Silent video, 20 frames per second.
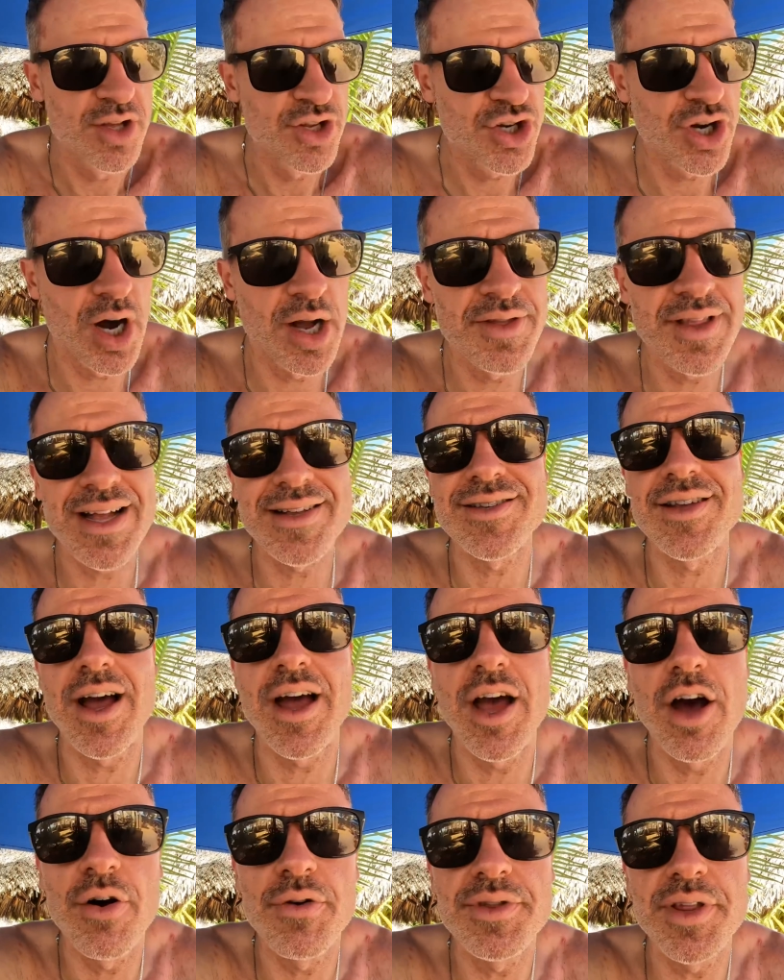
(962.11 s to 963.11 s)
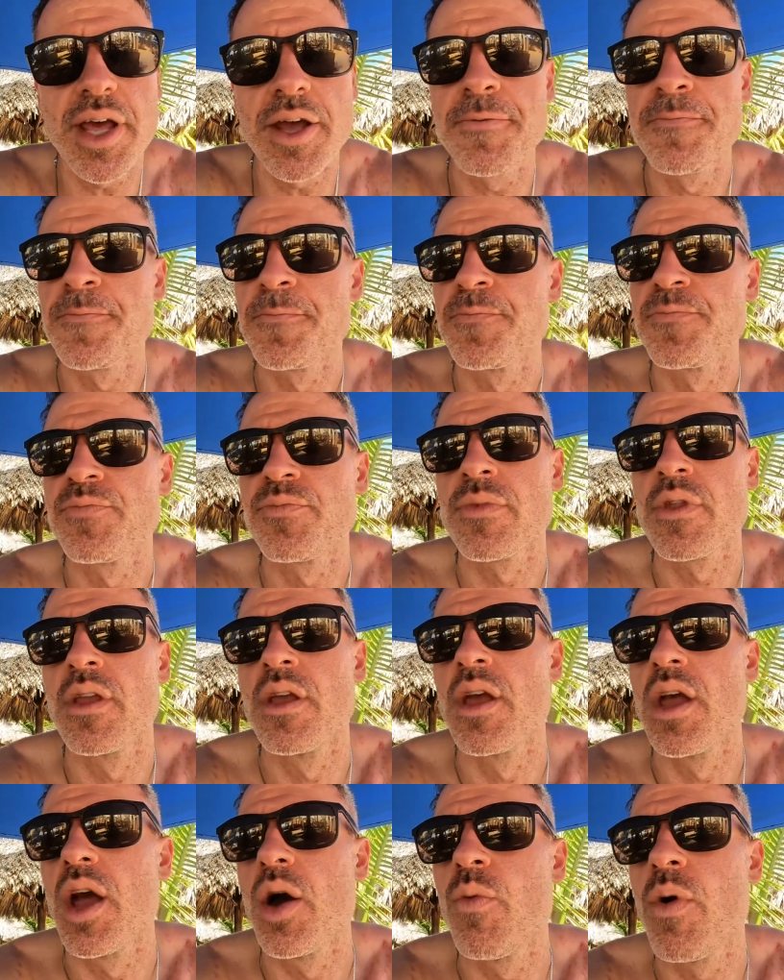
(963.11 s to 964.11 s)
John, that's not healthy.
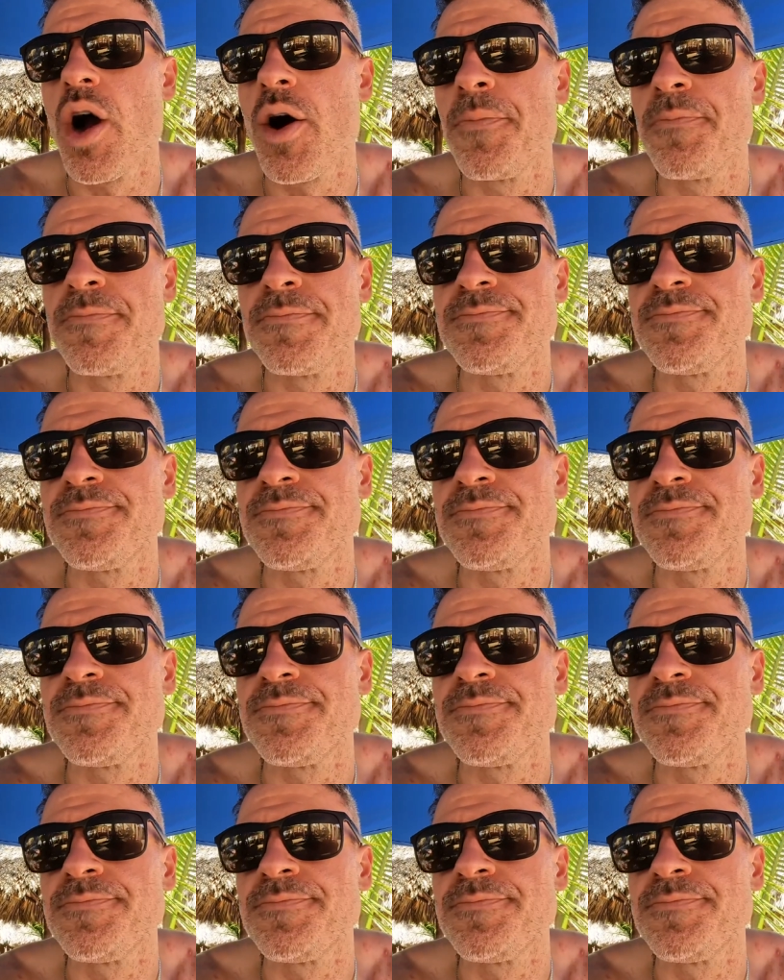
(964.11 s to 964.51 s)
Well,